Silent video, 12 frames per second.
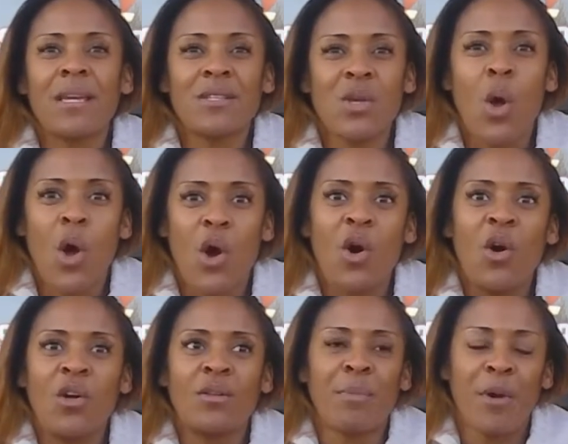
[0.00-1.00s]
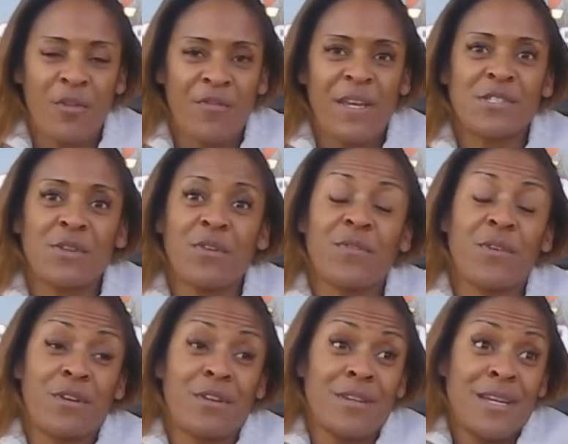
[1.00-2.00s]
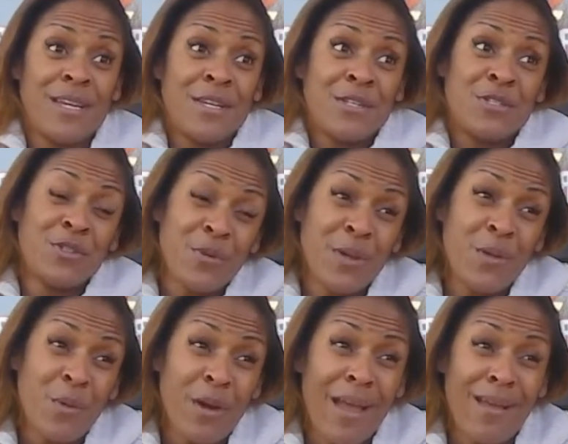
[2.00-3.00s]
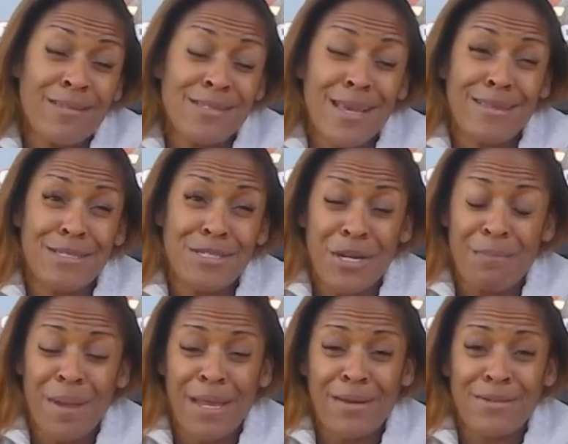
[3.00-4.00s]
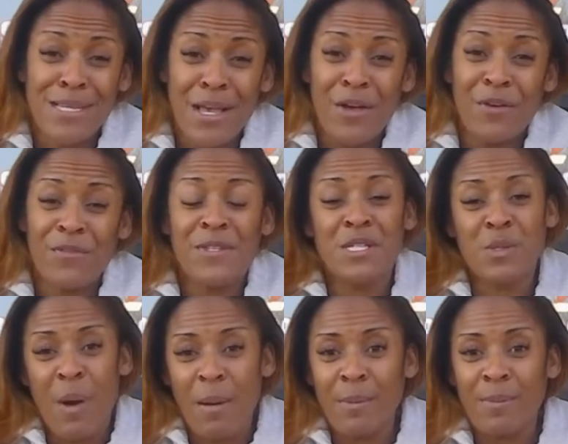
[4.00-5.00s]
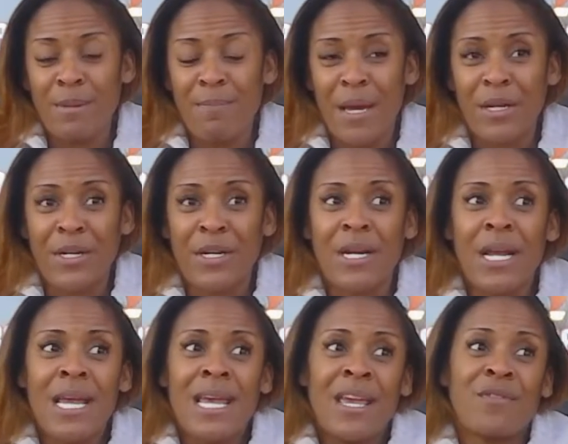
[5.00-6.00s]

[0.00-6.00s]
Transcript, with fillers: Like it's all perfect. So if you're doing workouts at the gym by yourself, this is probably better.